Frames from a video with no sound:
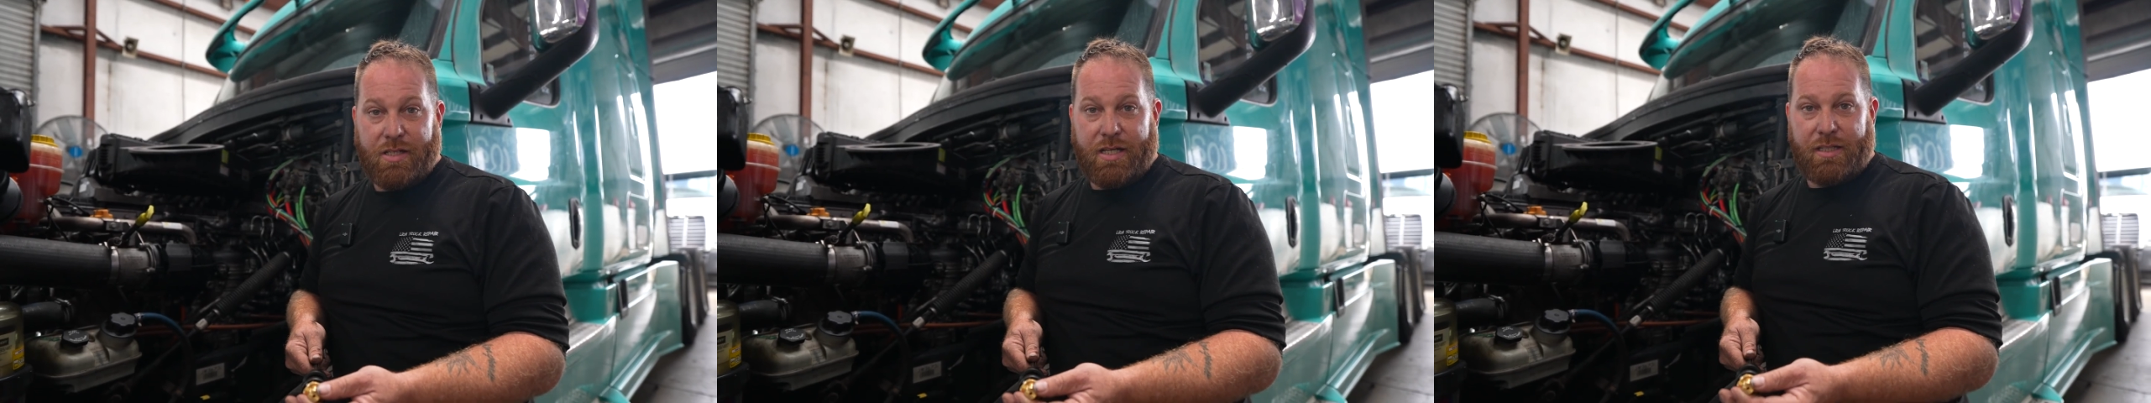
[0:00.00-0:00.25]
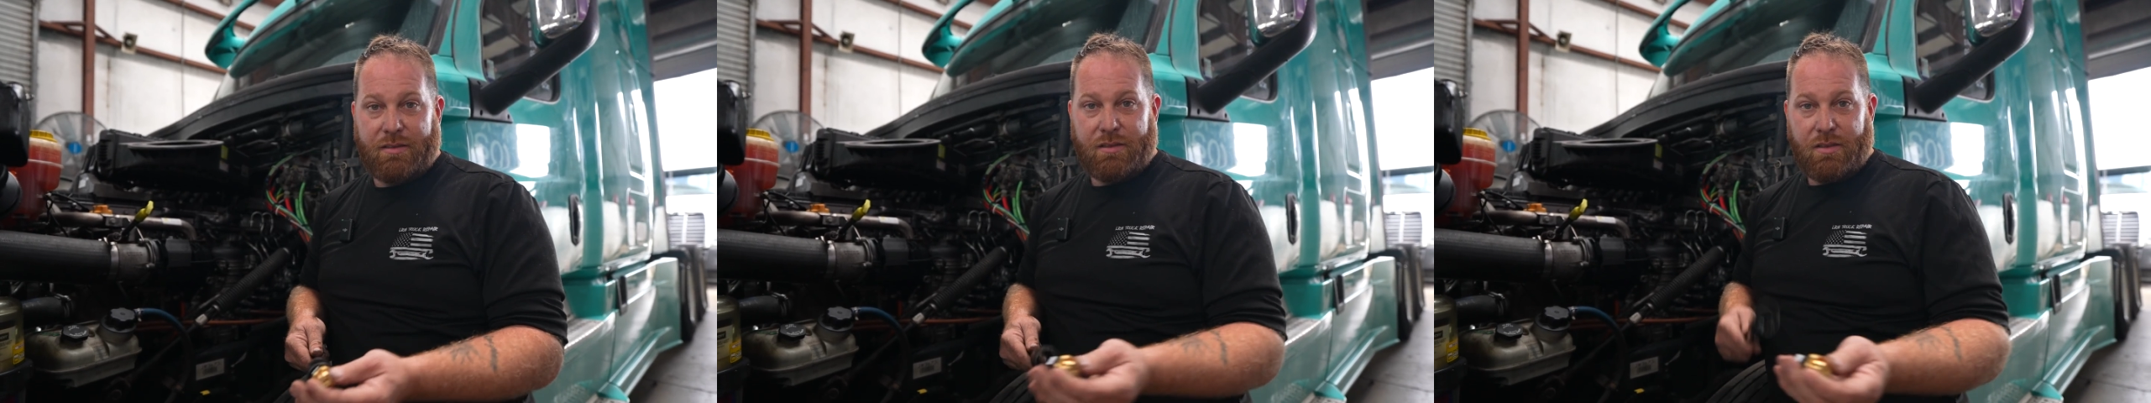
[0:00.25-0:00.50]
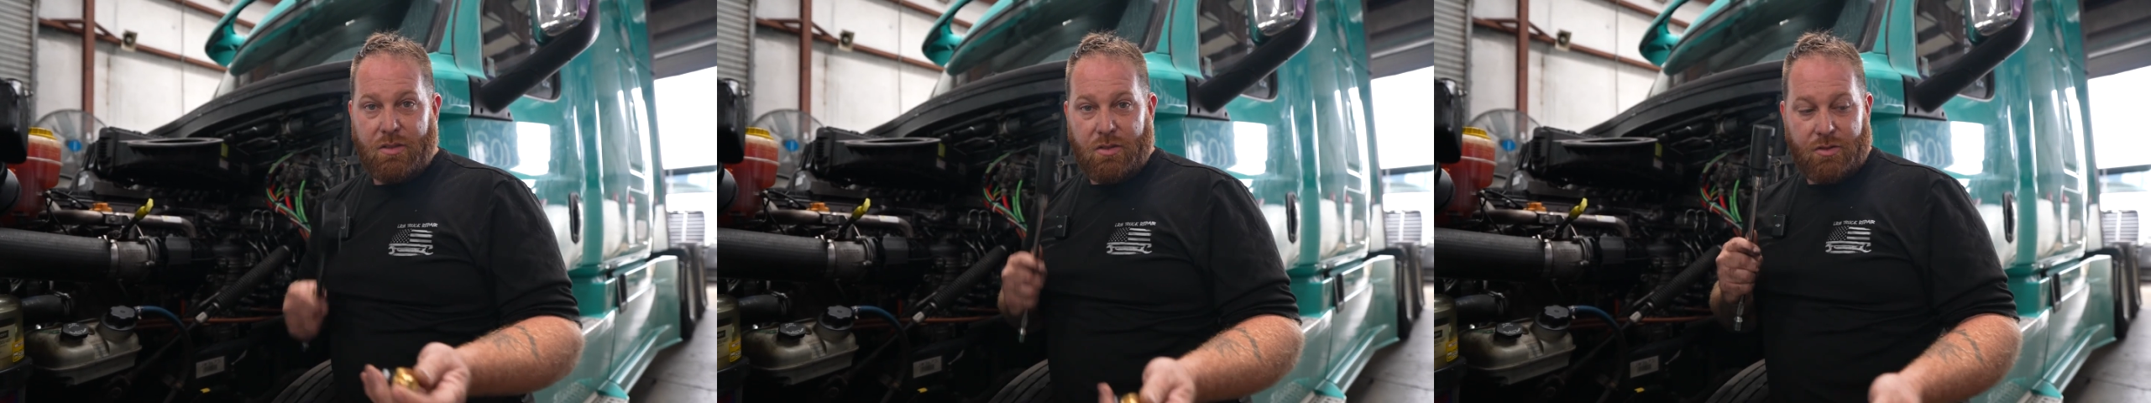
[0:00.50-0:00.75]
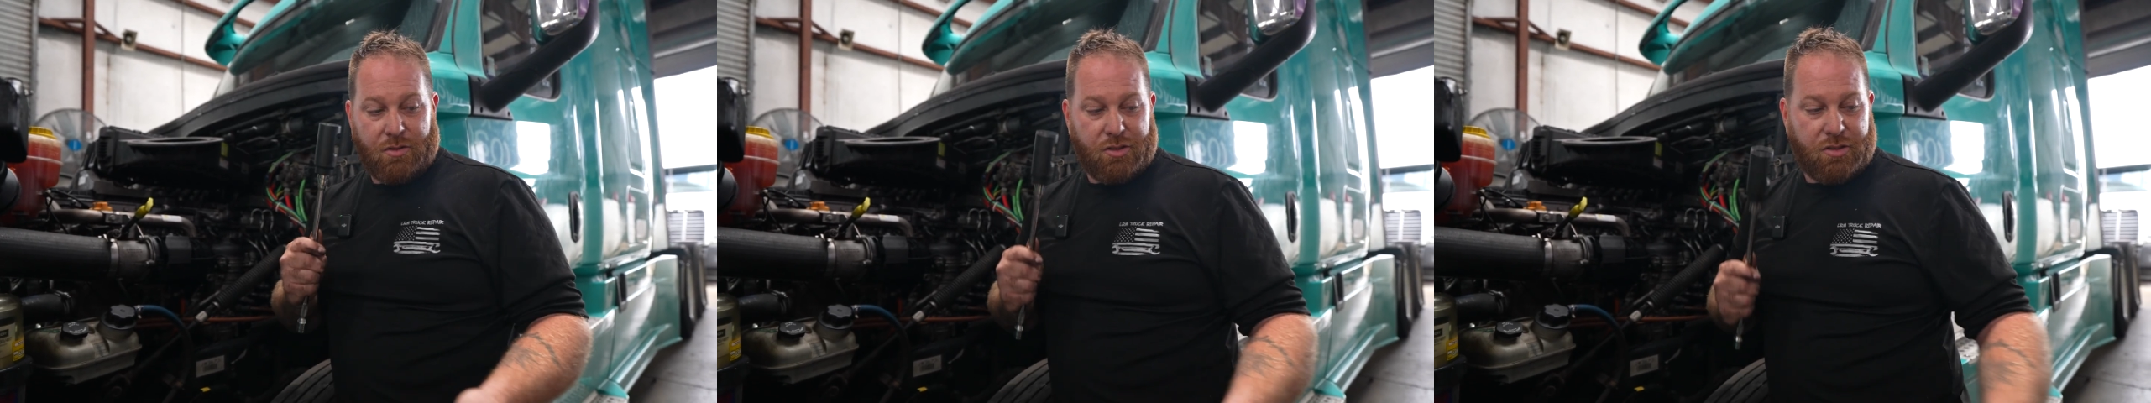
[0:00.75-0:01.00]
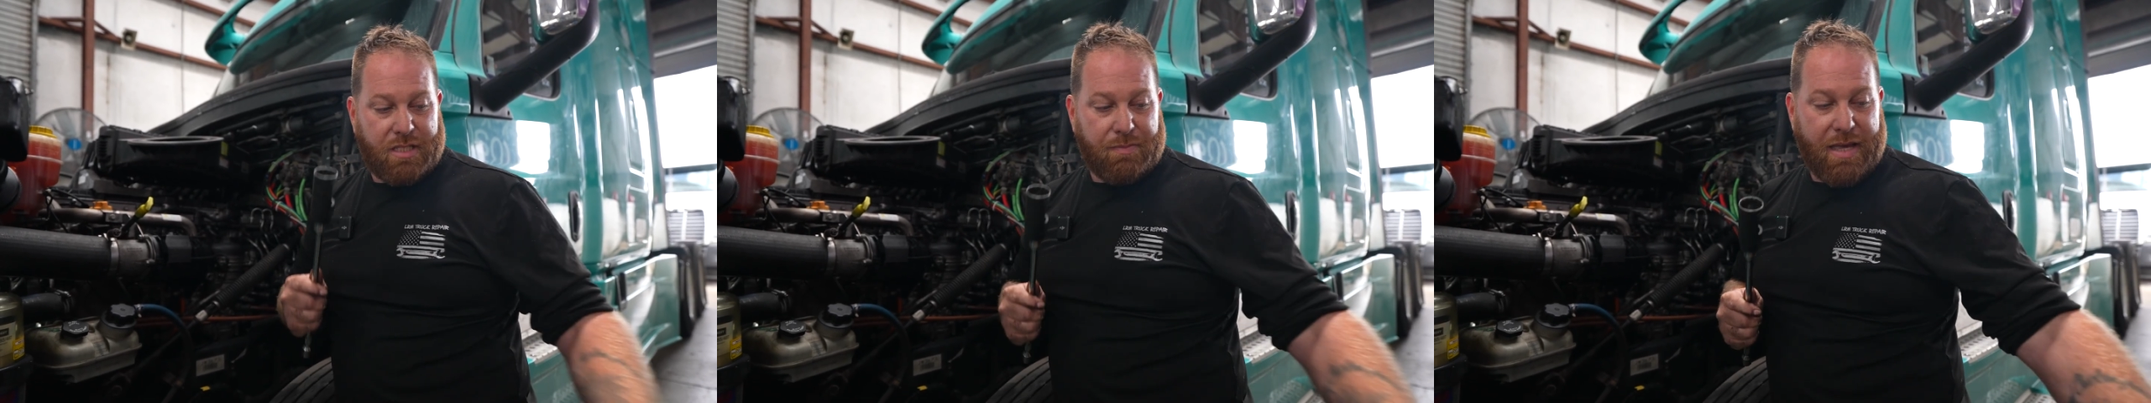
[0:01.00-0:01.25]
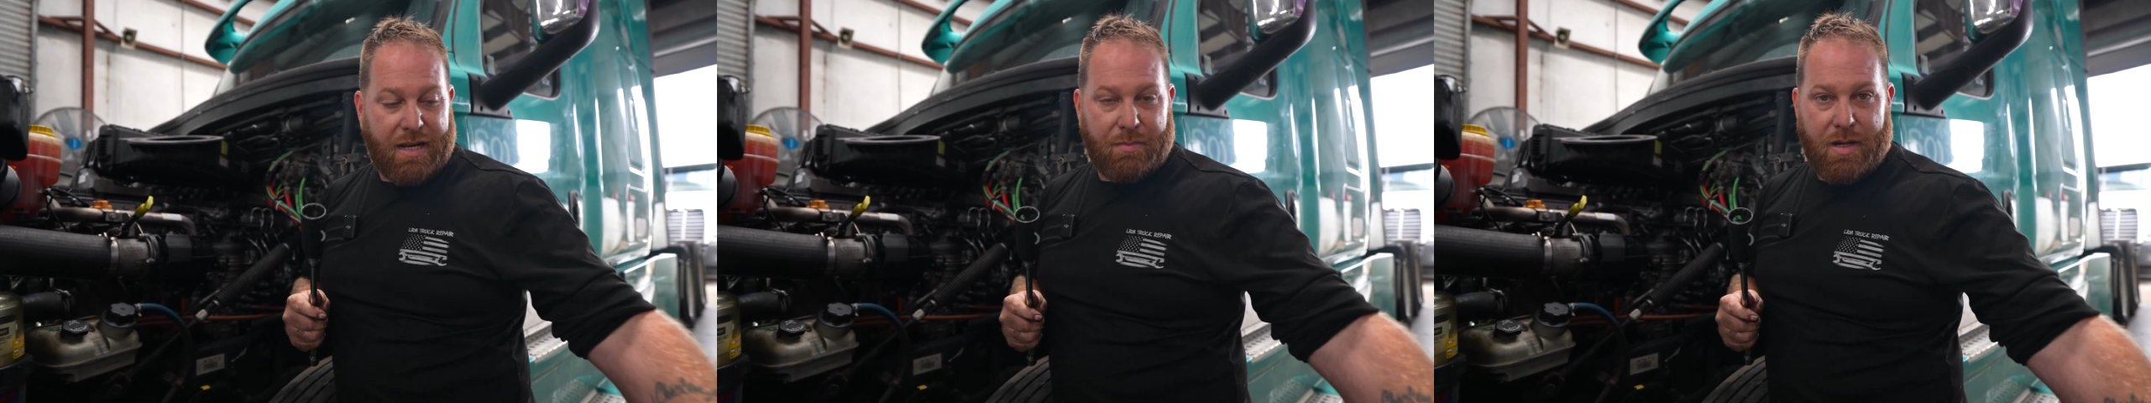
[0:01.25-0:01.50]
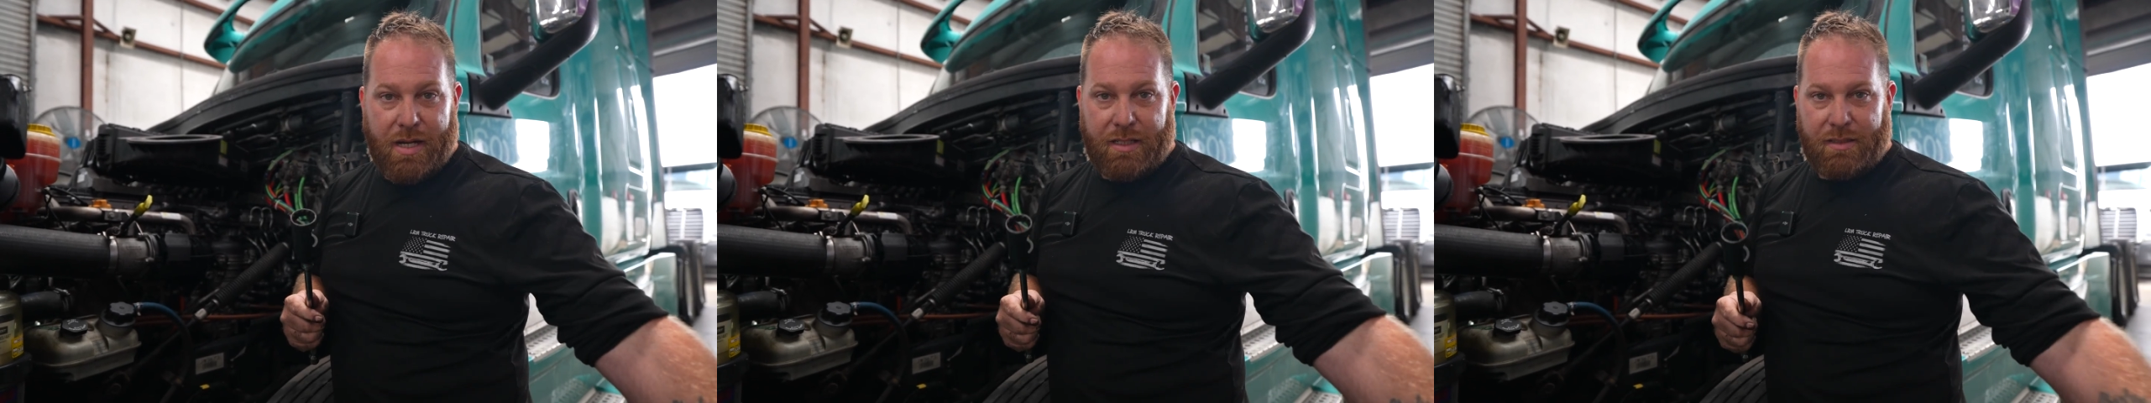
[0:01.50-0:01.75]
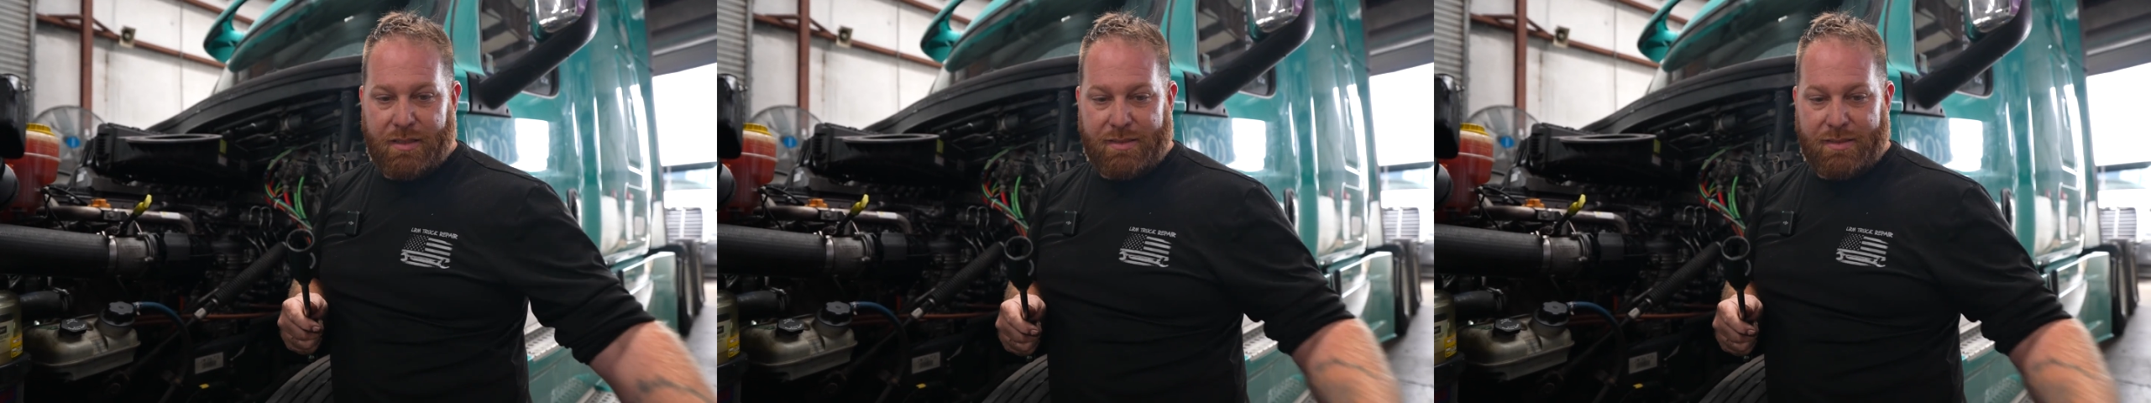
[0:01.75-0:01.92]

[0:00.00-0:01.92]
okay? So just keep that in mind.